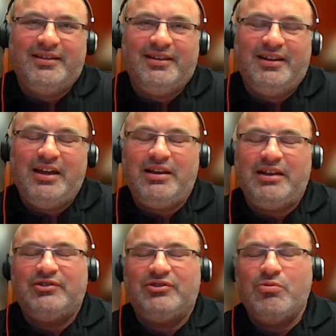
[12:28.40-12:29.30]
I, I
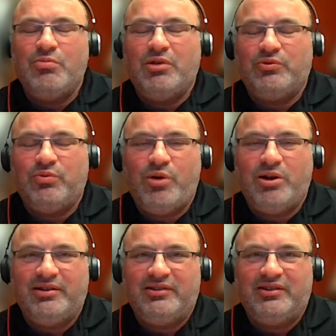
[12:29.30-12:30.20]
so much
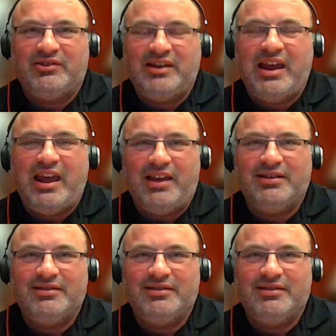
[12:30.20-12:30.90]
wanted to stay.